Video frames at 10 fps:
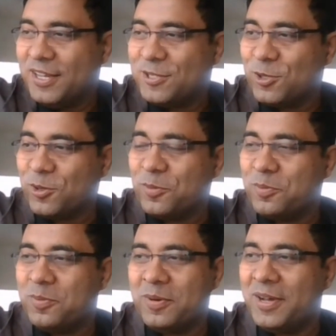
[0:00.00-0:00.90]

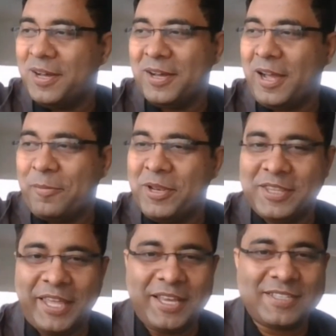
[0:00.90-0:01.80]
So, I
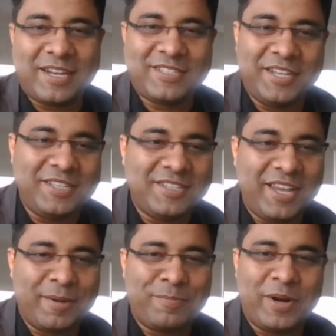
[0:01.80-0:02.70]
mean, things are
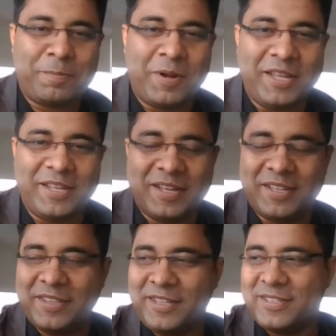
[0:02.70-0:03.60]
changing abruptly
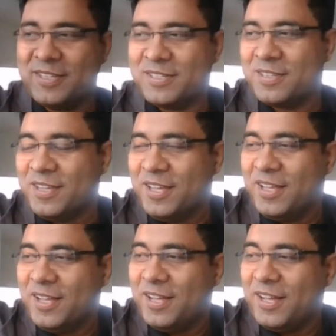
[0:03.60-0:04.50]
these days.
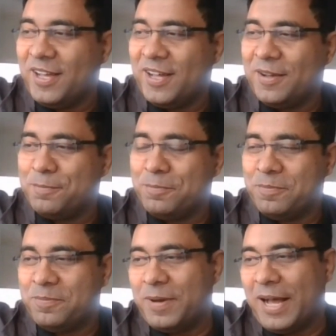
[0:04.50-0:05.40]

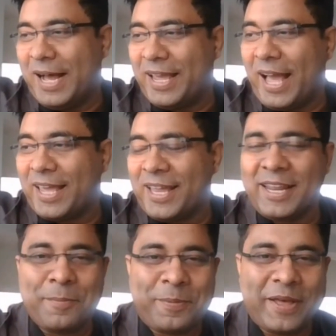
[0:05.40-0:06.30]
I can
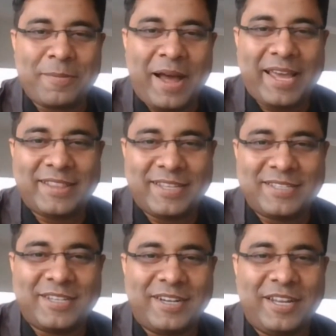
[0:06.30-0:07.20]
compare
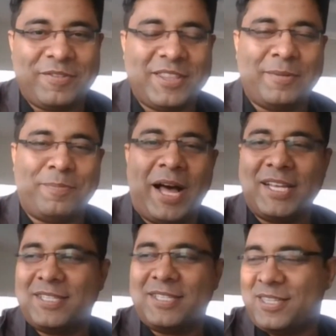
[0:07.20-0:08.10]
this journey with
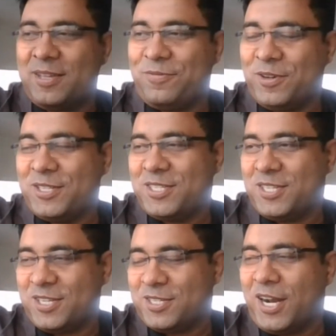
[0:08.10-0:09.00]
the
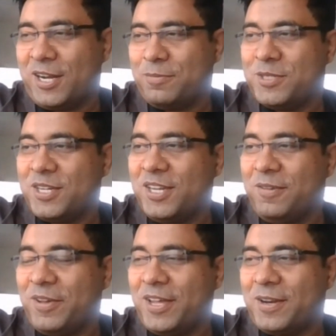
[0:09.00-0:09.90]
first startup
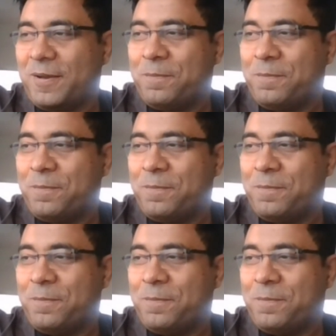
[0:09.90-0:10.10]
journey, where